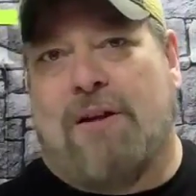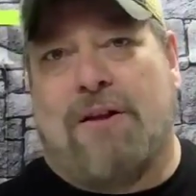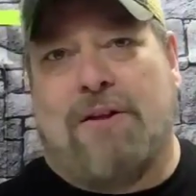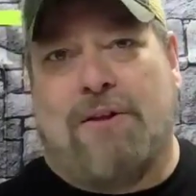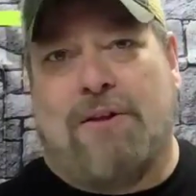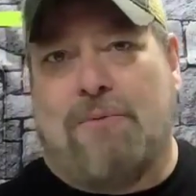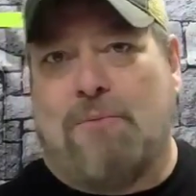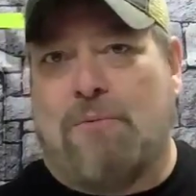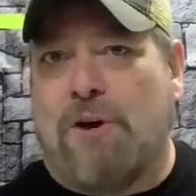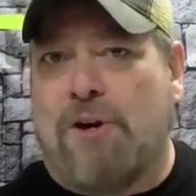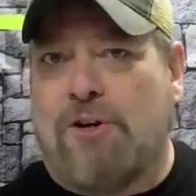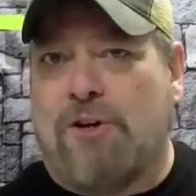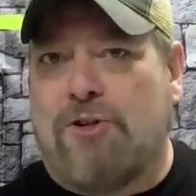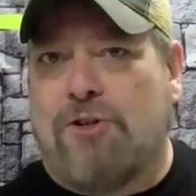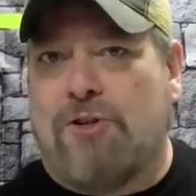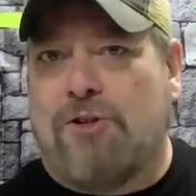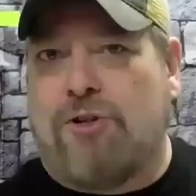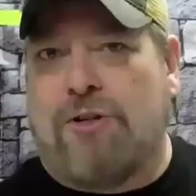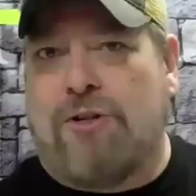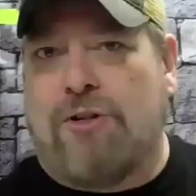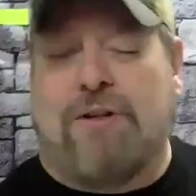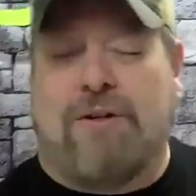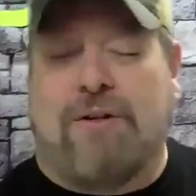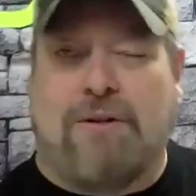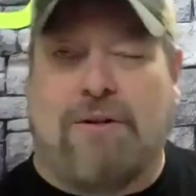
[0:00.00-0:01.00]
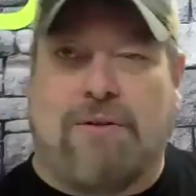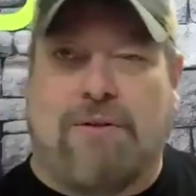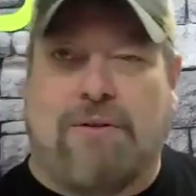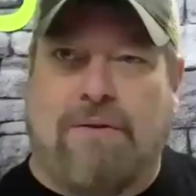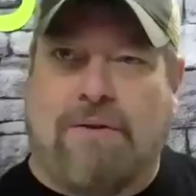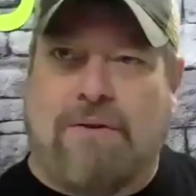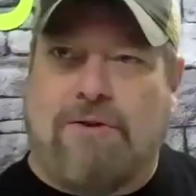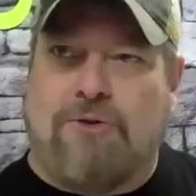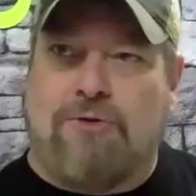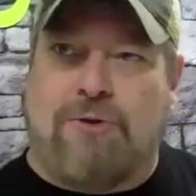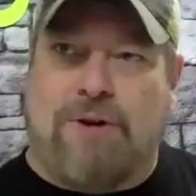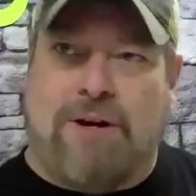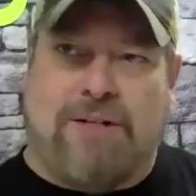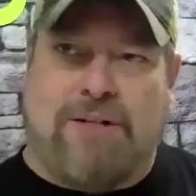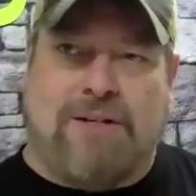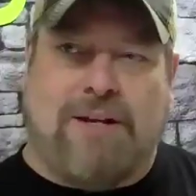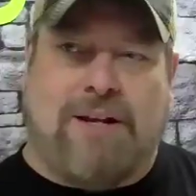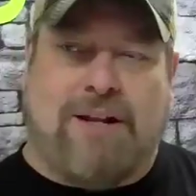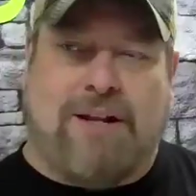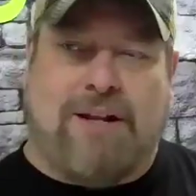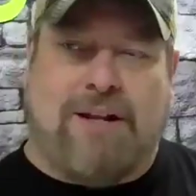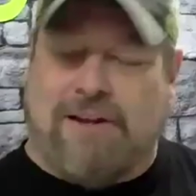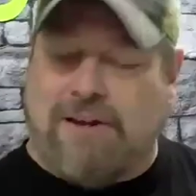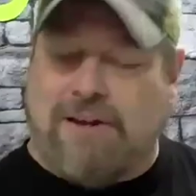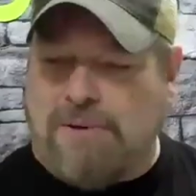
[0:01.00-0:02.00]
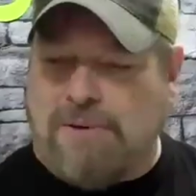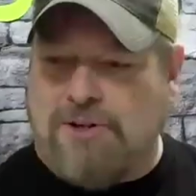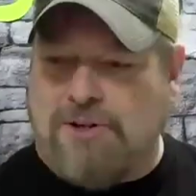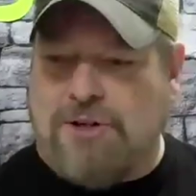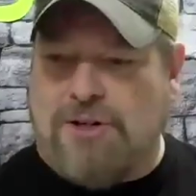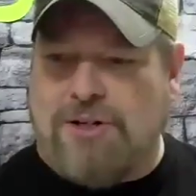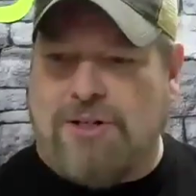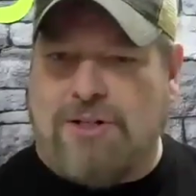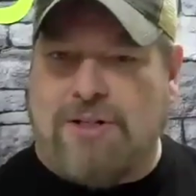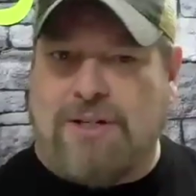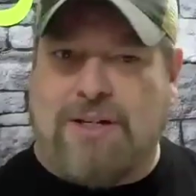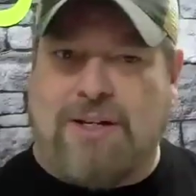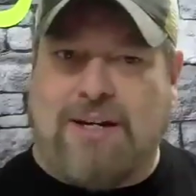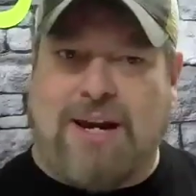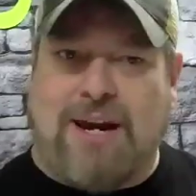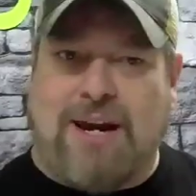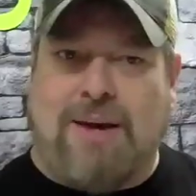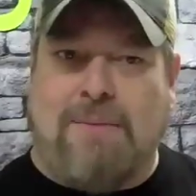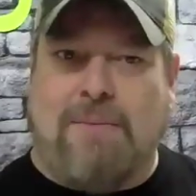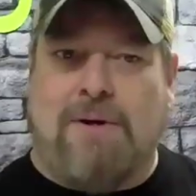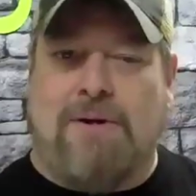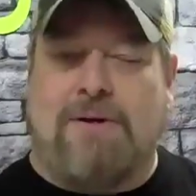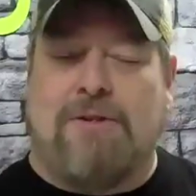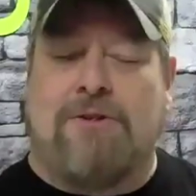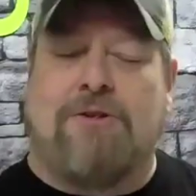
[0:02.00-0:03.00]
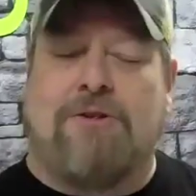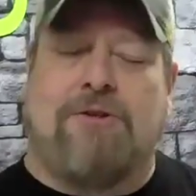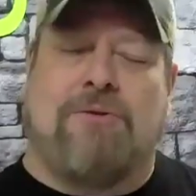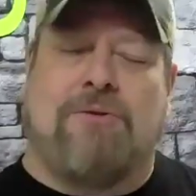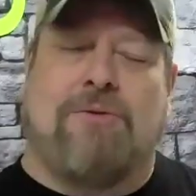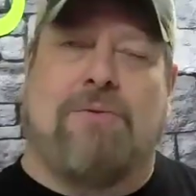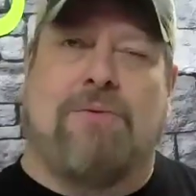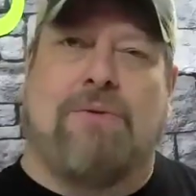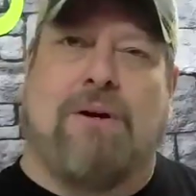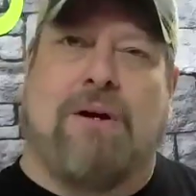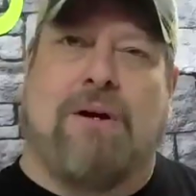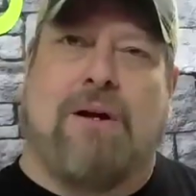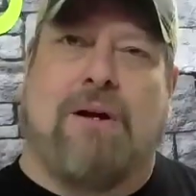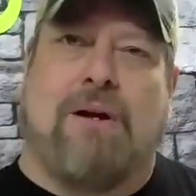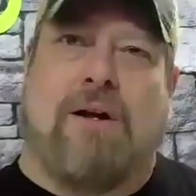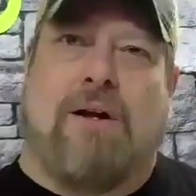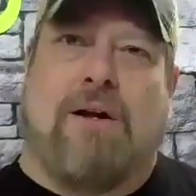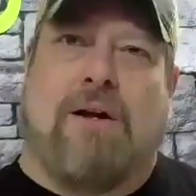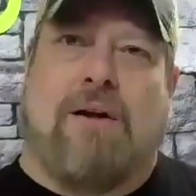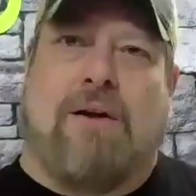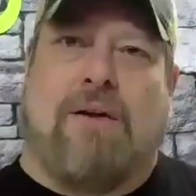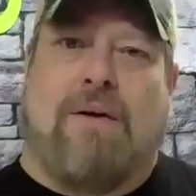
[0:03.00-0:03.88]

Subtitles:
A lot of the Russian translated RPGs came into